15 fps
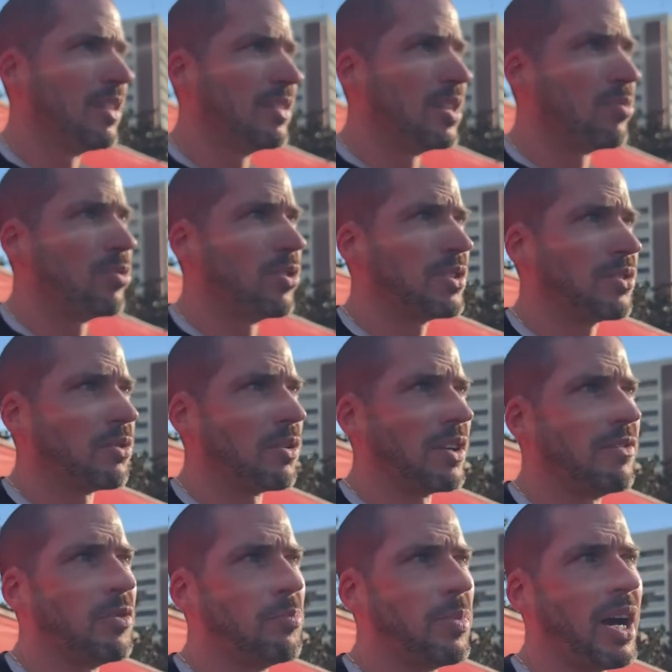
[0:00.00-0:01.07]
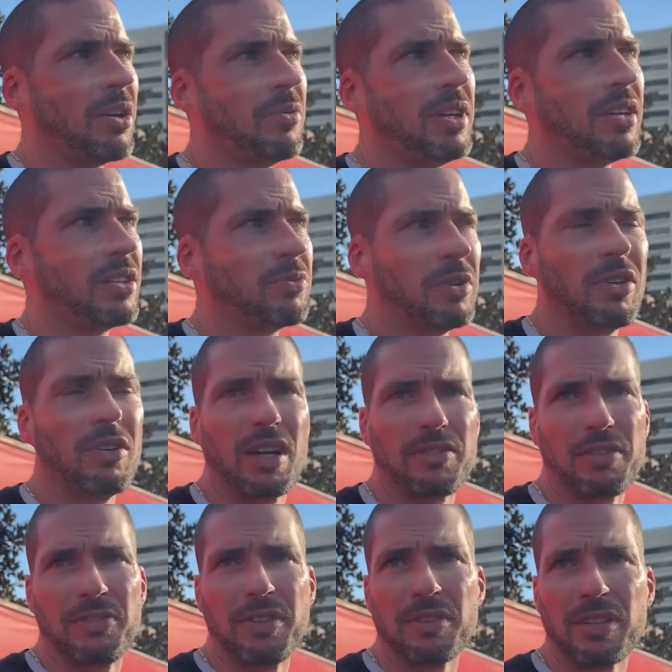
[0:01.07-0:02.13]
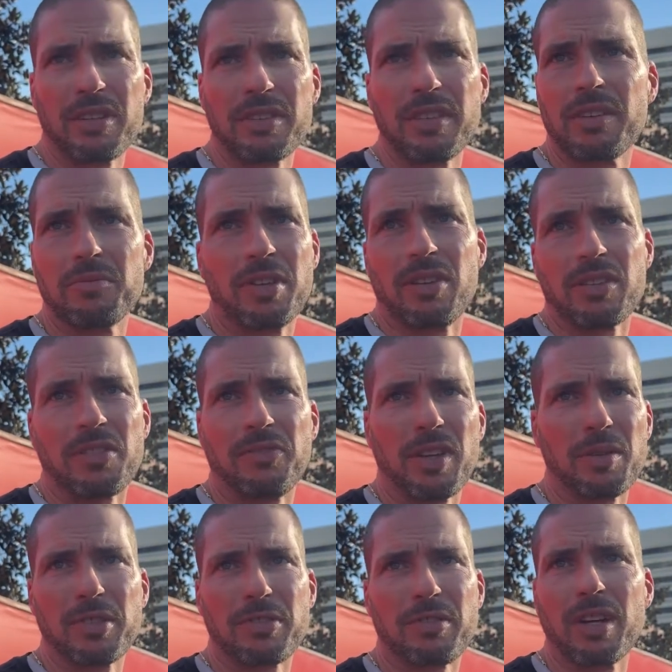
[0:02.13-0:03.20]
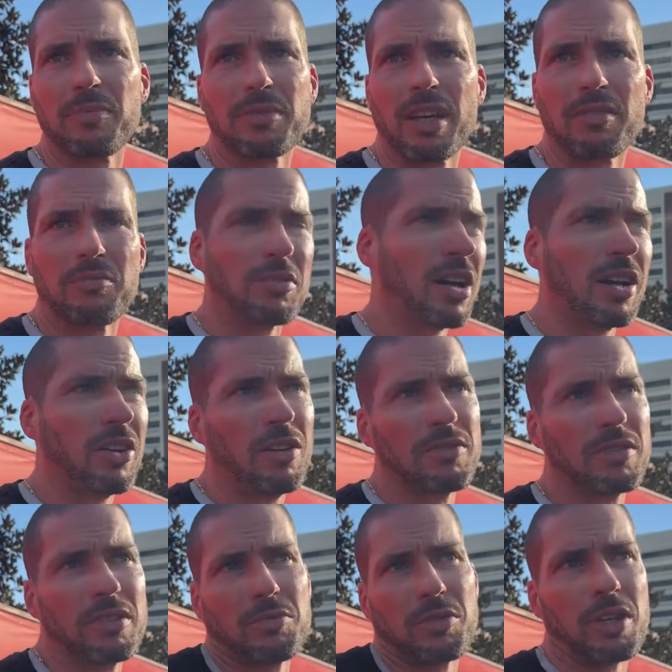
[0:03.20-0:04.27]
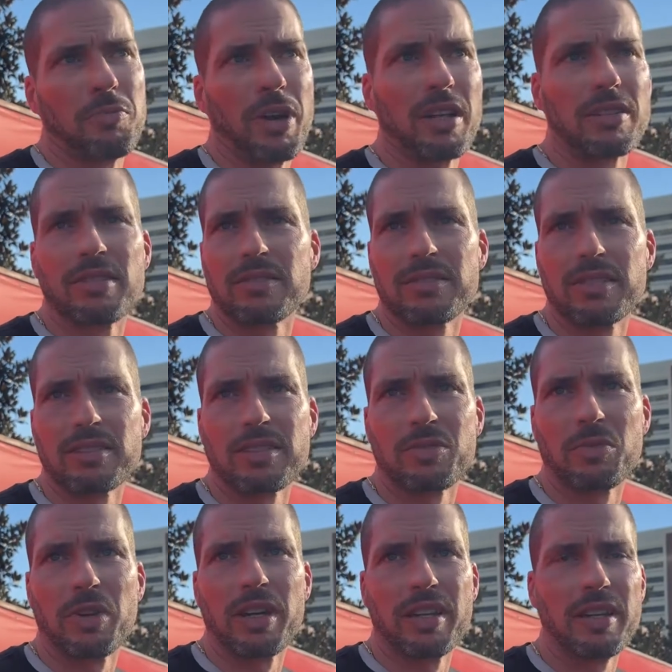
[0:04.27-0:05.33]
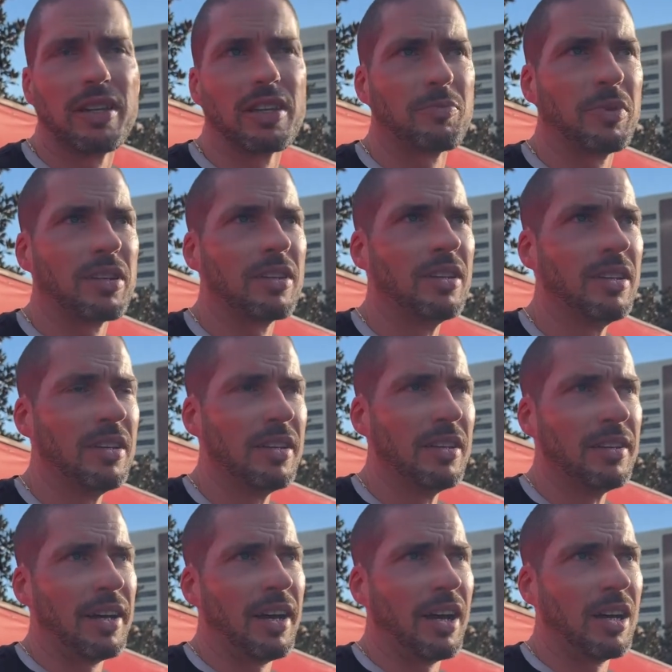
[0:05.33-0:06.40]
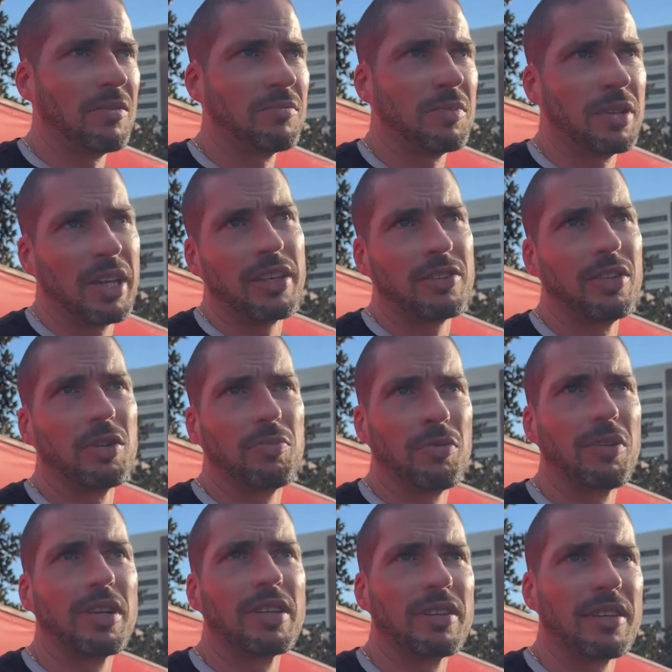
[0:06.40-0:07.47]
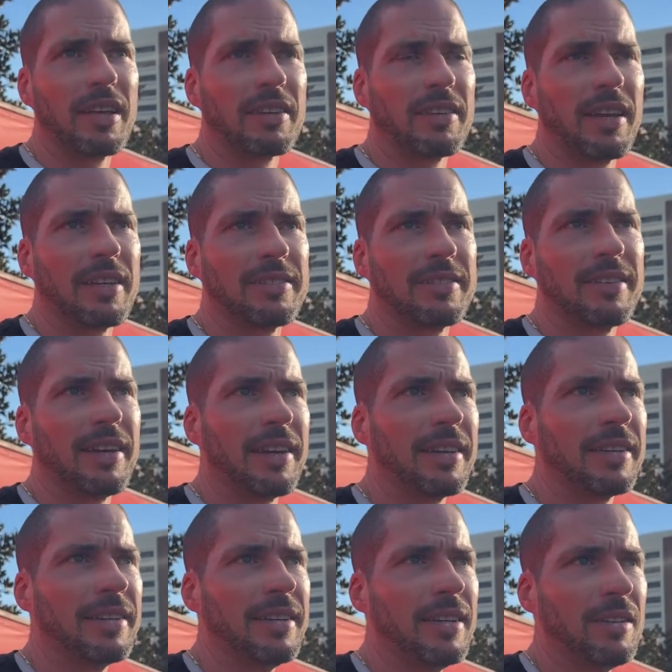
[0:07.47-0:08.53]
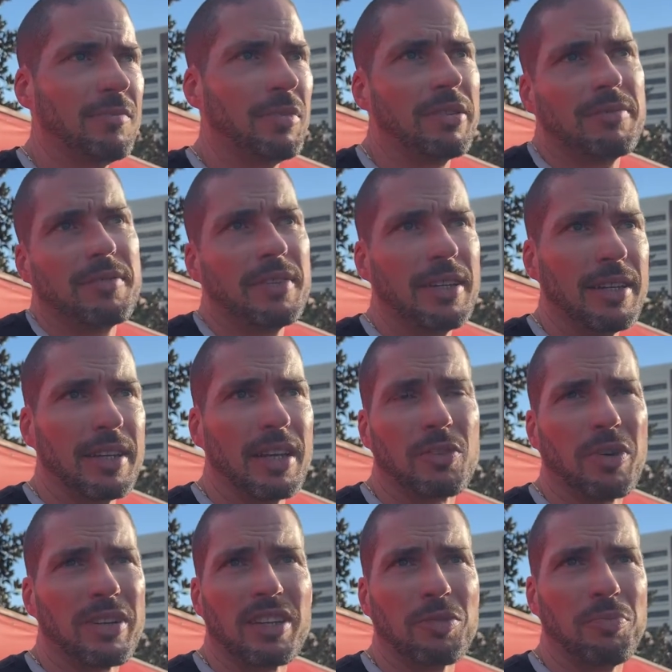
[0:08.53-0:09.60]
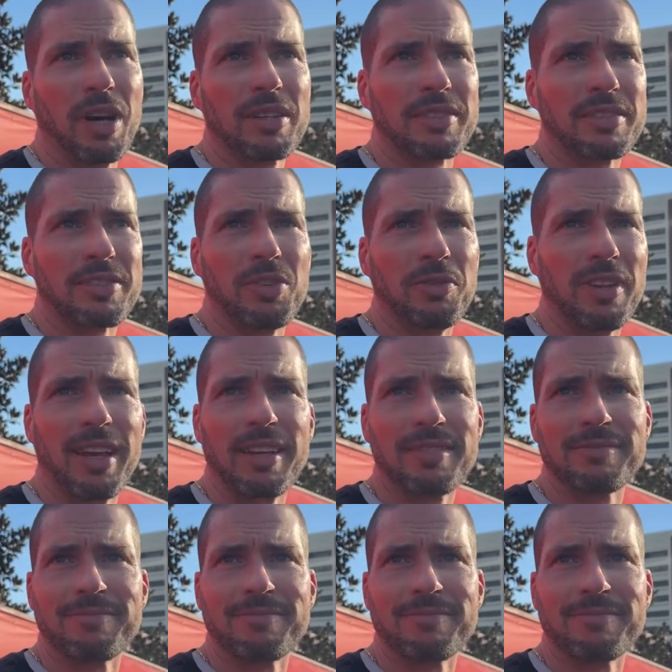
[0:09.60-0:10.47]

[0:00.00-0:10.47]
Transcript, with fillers: double-edged sword of a bye week is we don't have to feel good yet. We don't have to flip the script. We're not over. It. We're competitors. That's just the way it is. But, um, but yeah, to your point, that that. Uh, but guess what? On the bus, it's too late.